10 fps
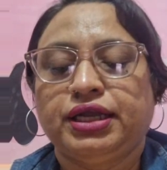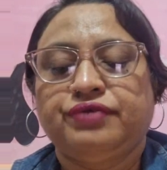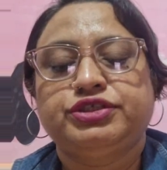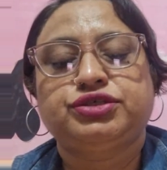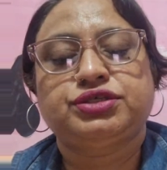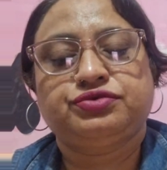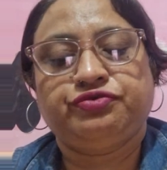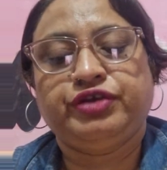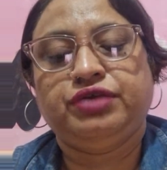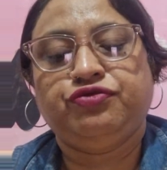which is
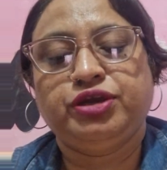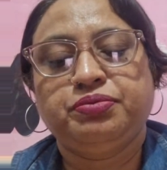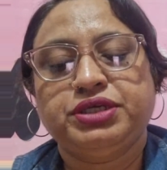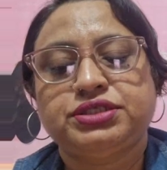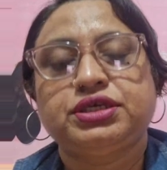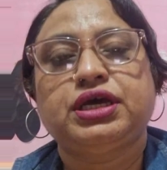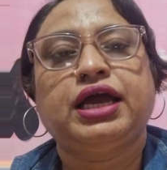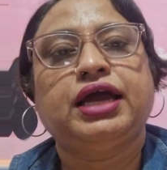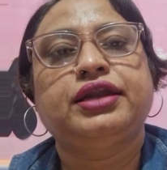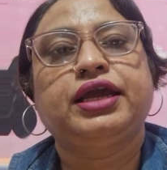very famous,
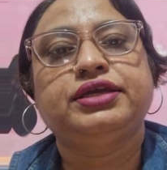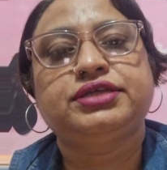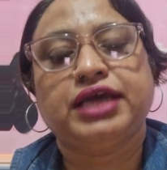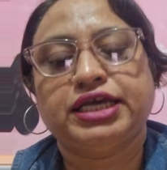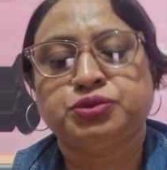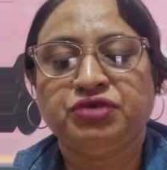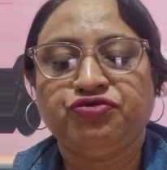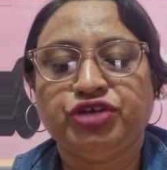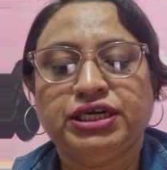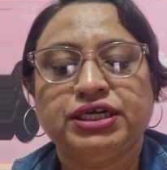and it has been
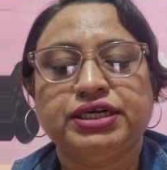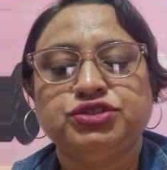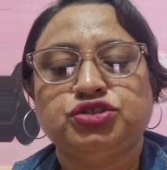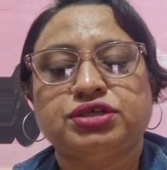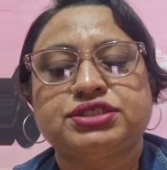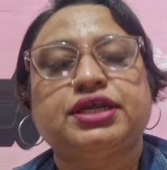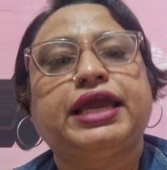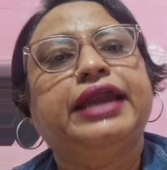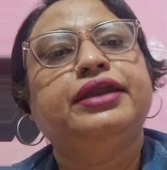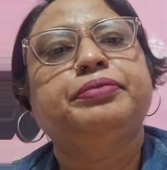figured in Chaucer
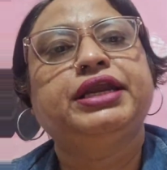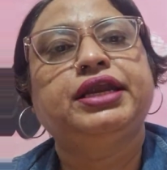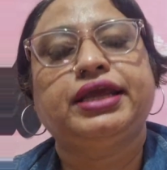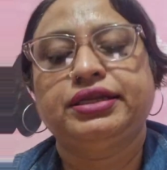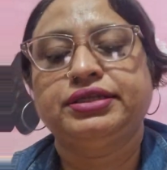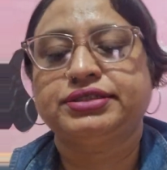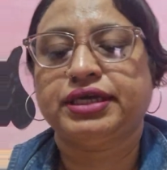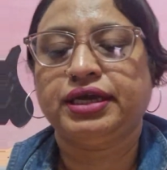Canterbury Tales